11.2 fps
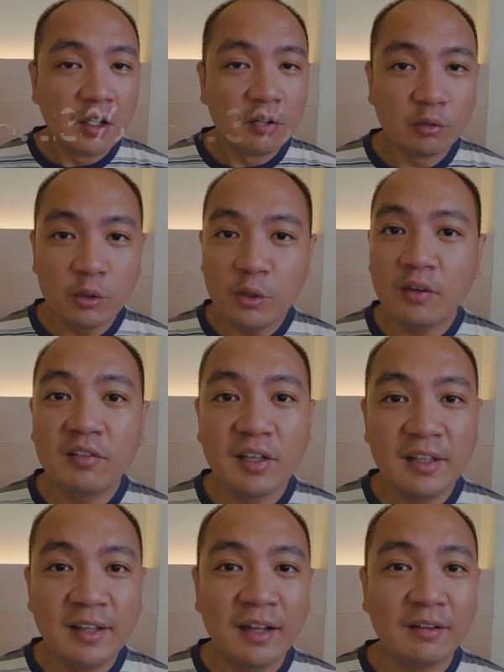So you could
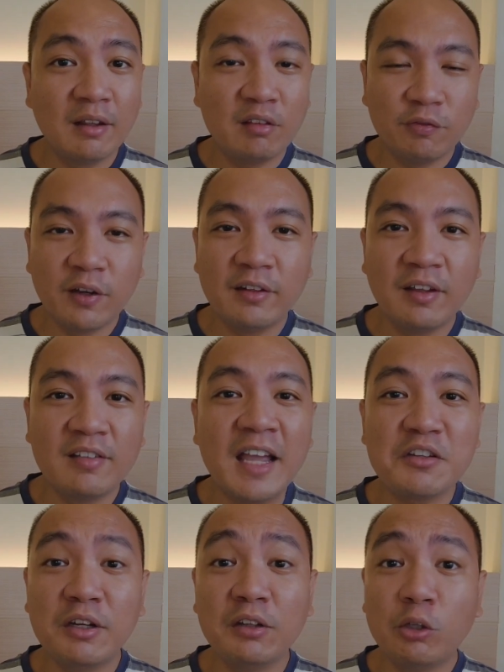see that this fund is
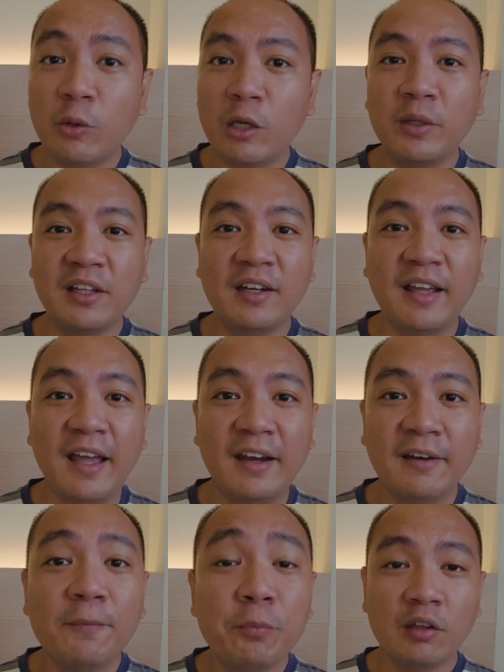actually doing what it
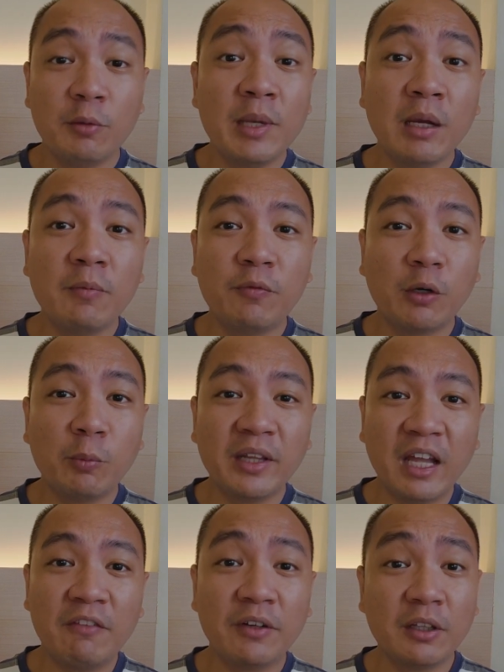can to make up for
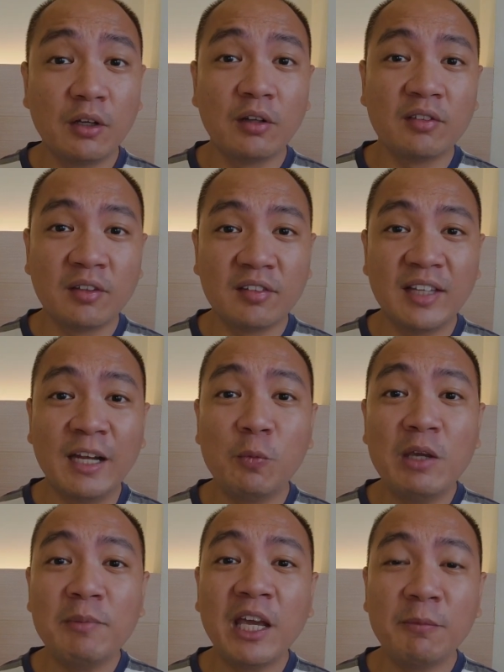whatever the losses that
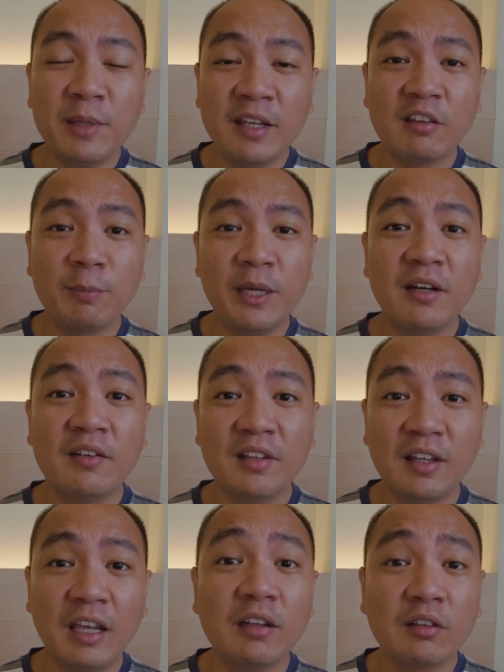we might be
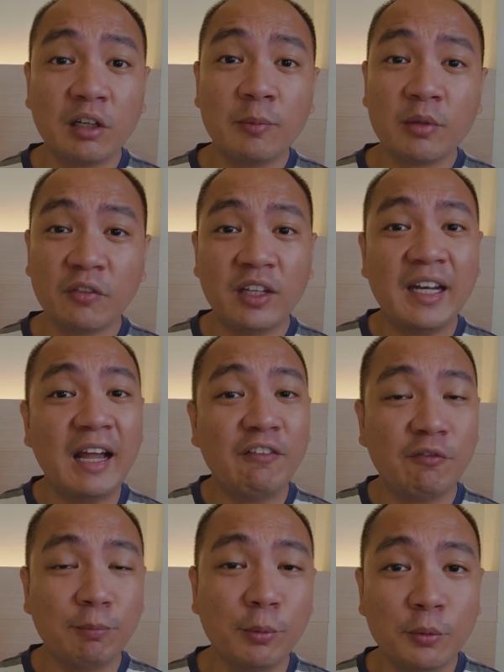experiencing in terms of the
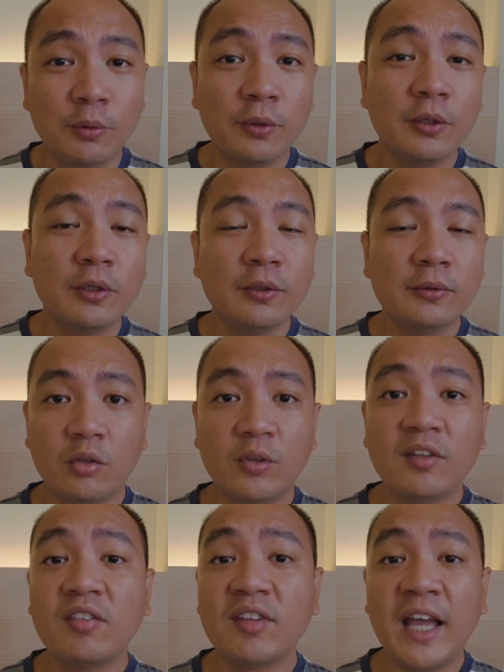NAV pool. So
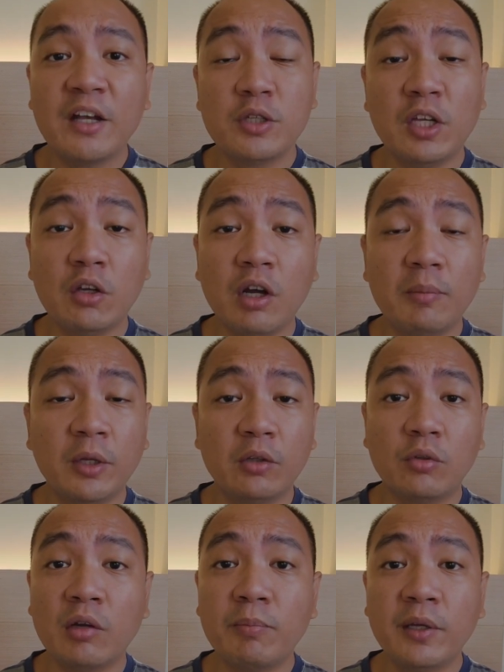this is actually common
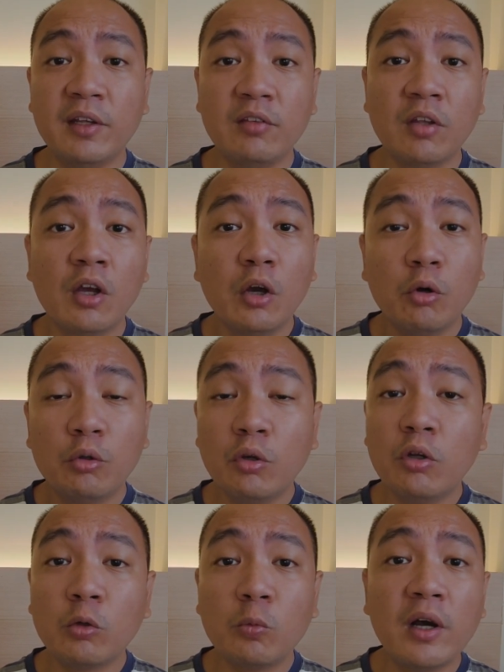to companies who
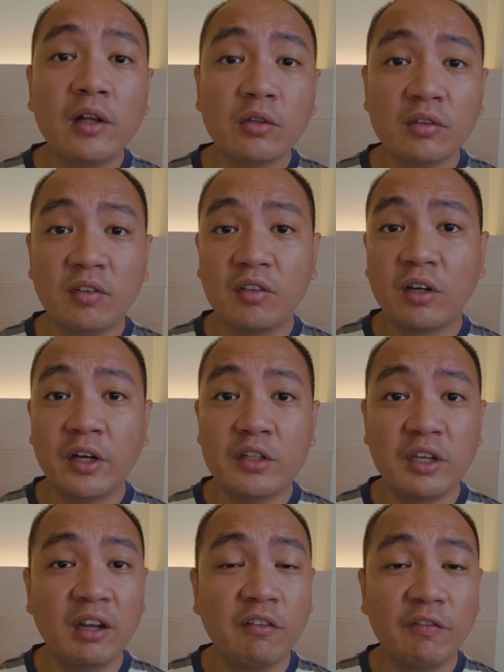don't want to
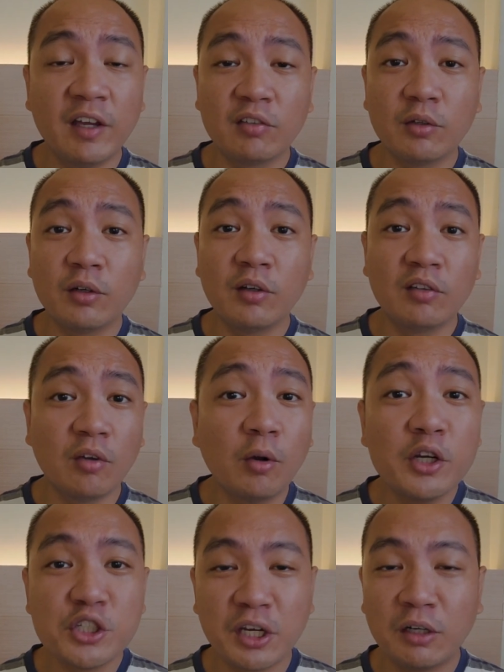discourage investors
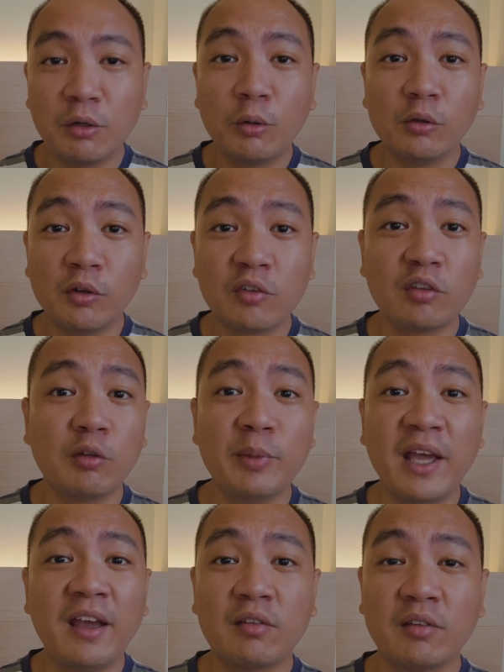or shareholders to
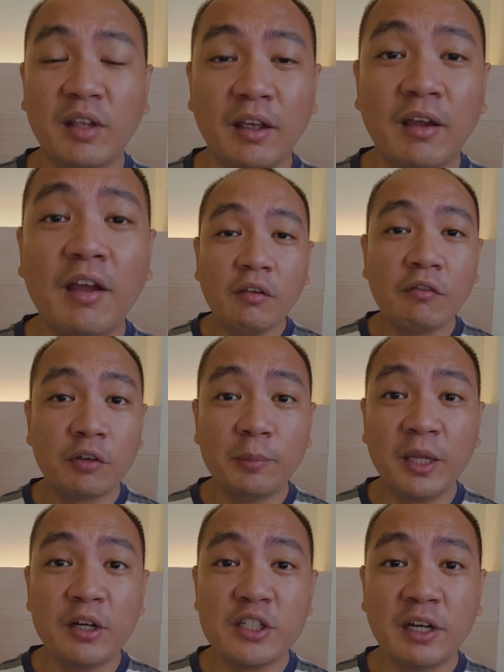be exiting from
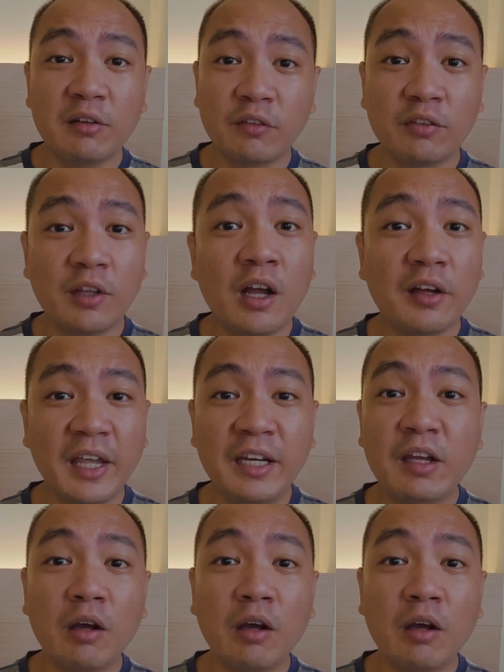their shares of stock in a